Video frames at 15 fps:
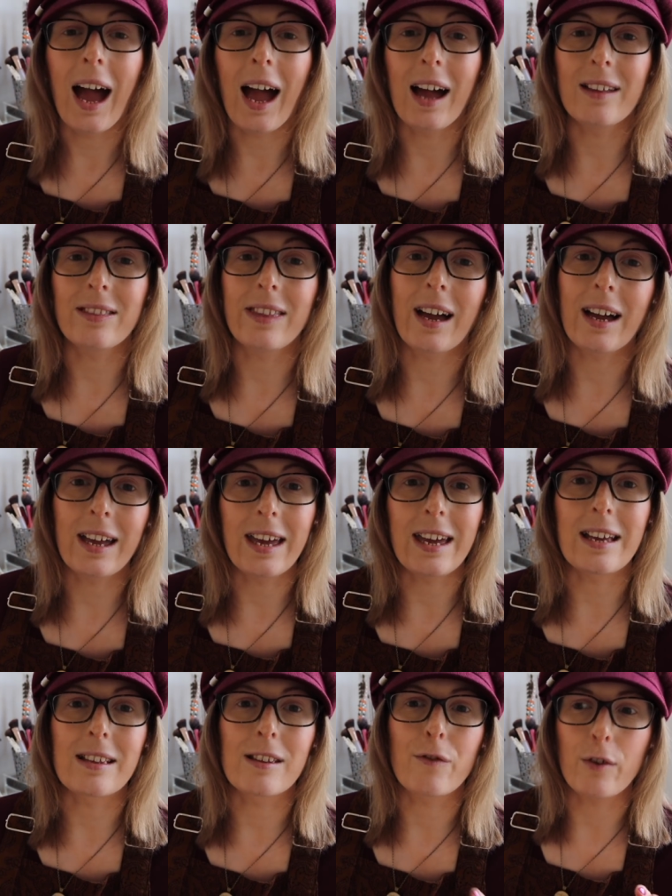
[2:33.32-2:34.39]
and that
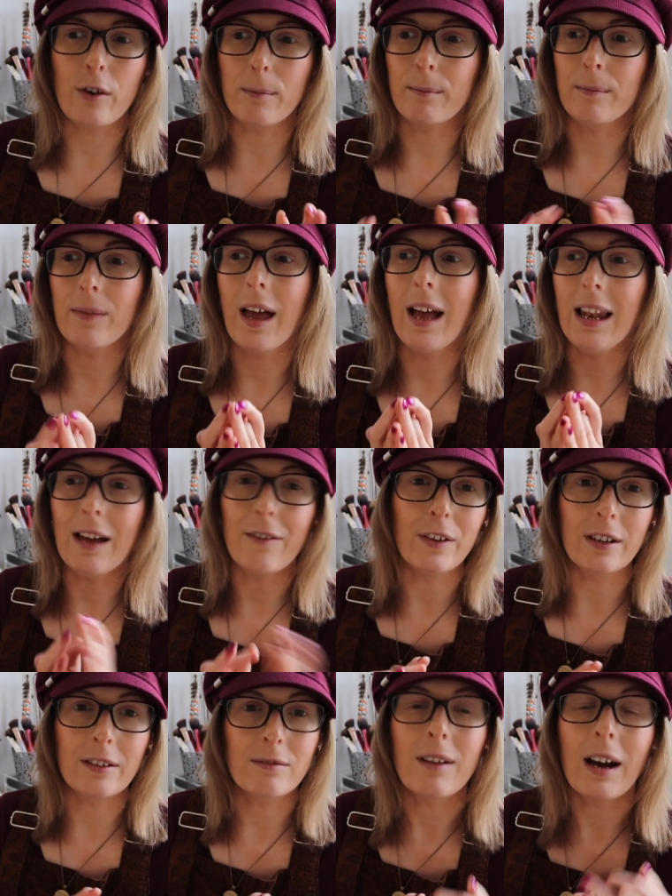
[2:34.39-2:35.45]
is from
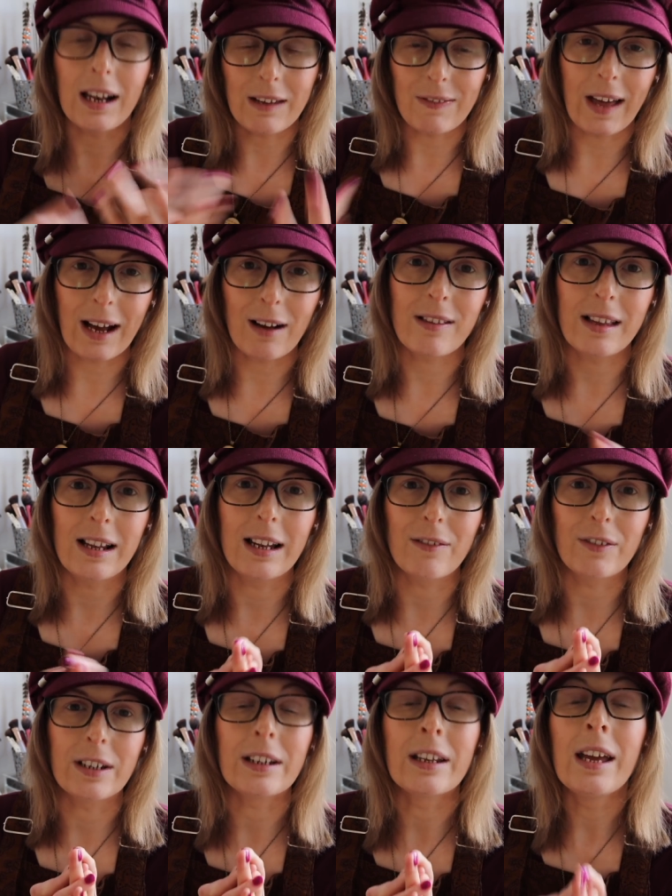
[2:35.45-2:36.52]
11, I leave the house at
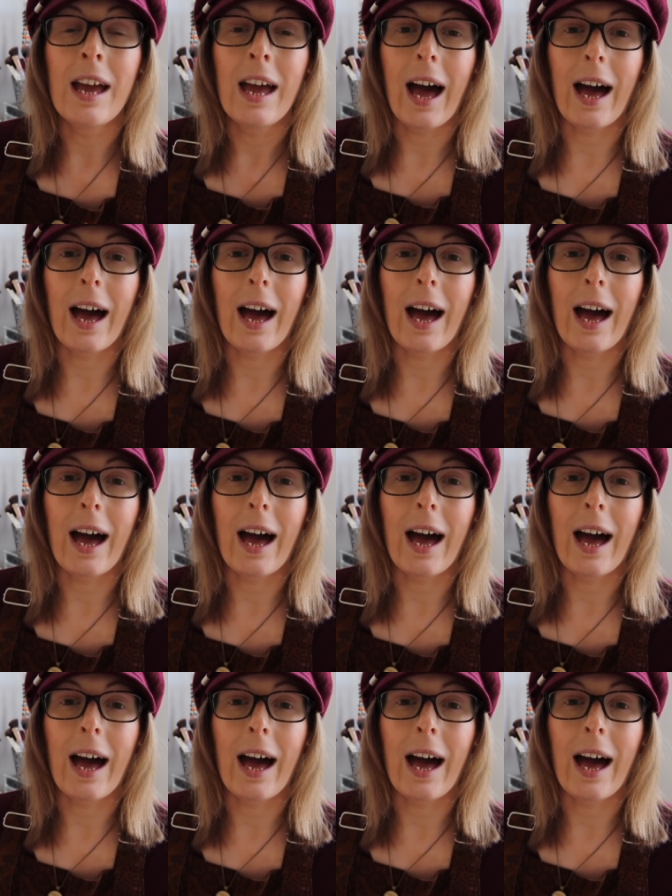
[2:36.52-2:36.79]
11,